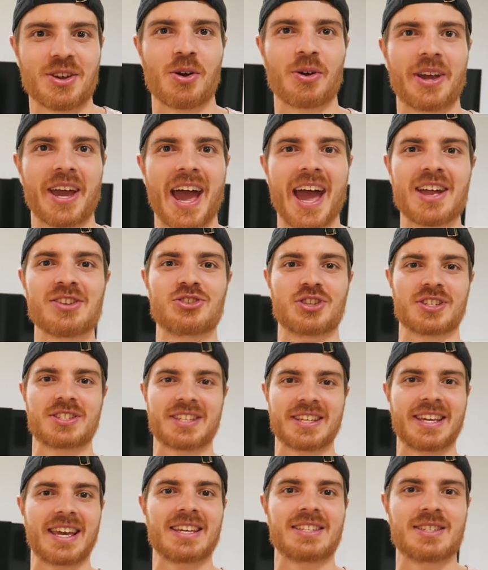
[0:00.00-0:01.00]
Okay,
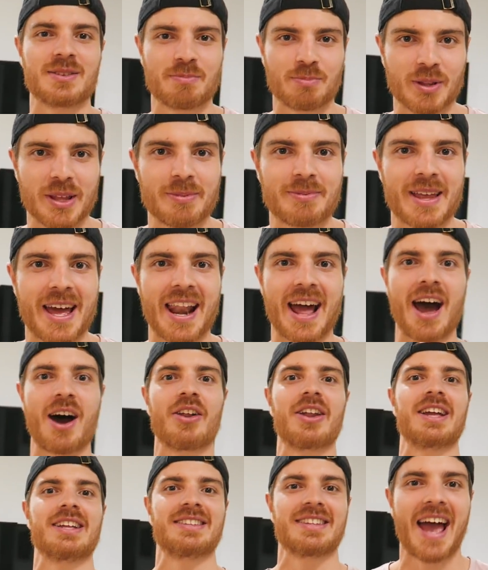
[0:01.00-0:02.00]
just okay. in case you bleep that
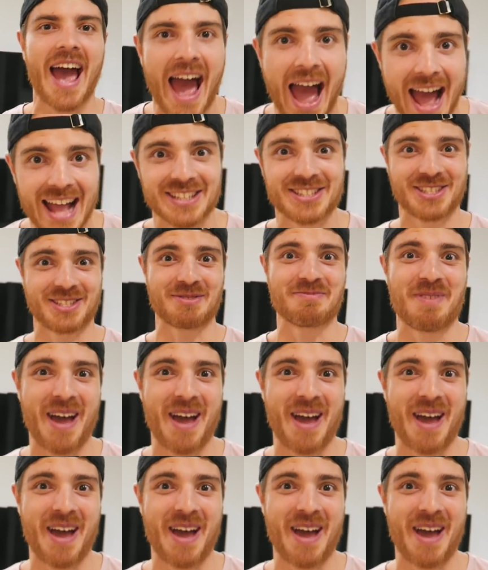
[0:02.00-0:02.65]
out, it's at.